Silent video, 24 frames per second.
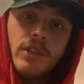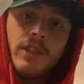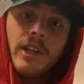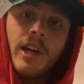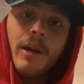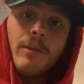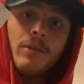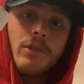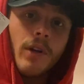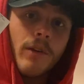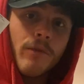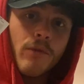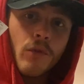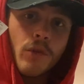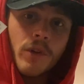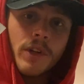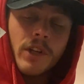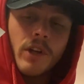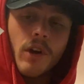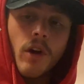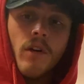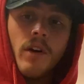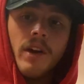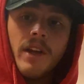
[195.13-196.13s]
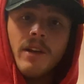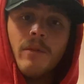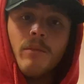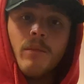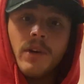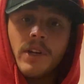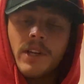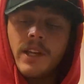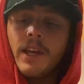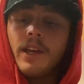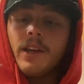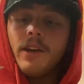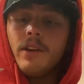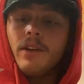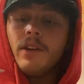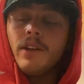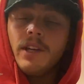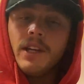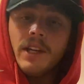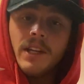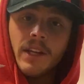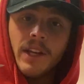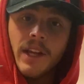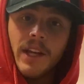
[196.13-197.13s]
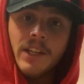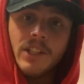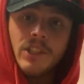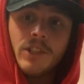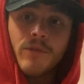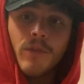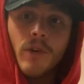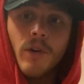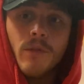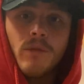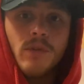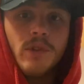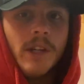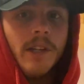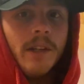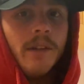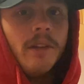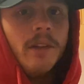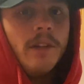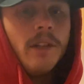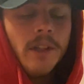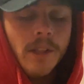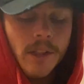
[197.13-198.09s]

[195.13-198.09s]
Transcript: tabs I've already got in my kit in a survival tin,